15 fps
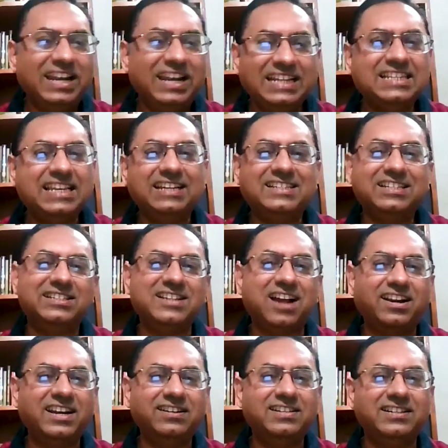let's get
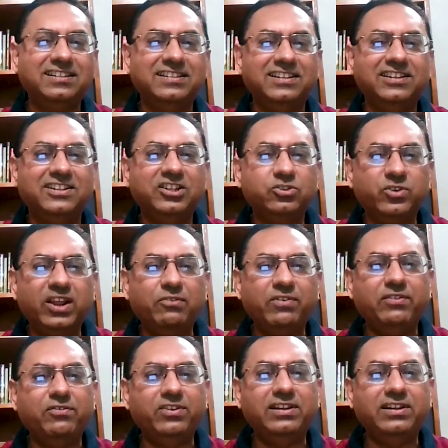started. Today
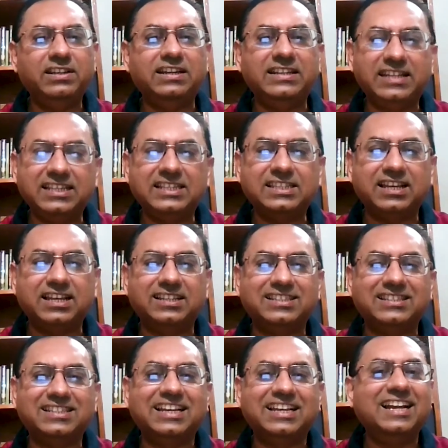we will
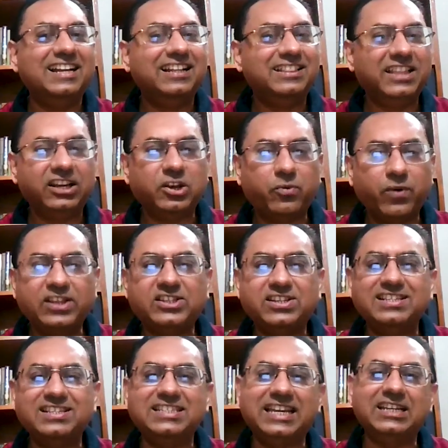discuss the
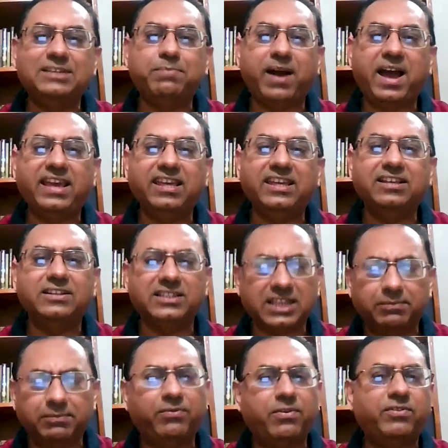questions sent by
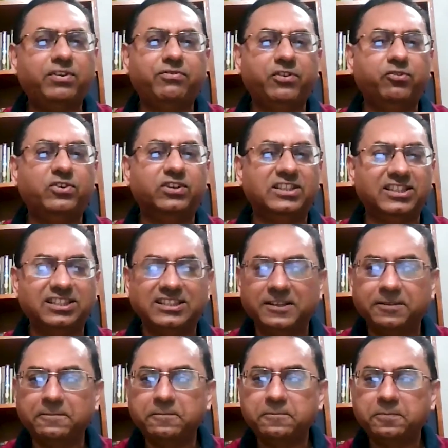some of our viewers.
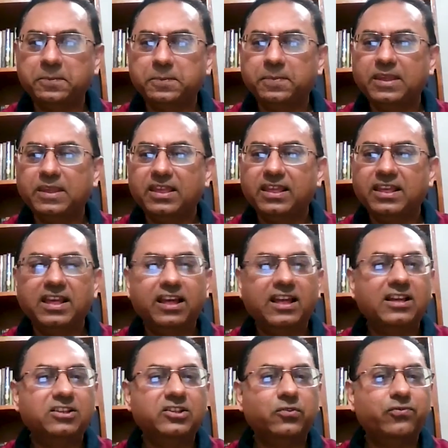
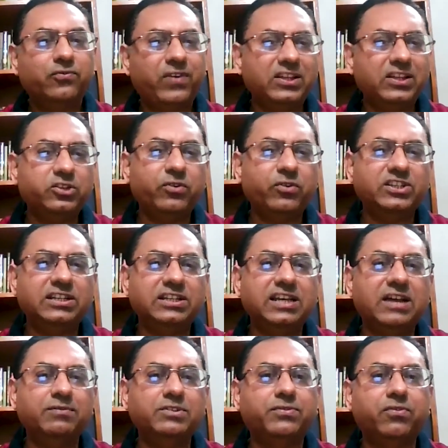So first question
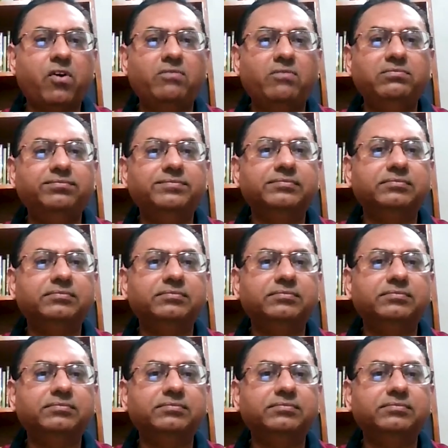comes from,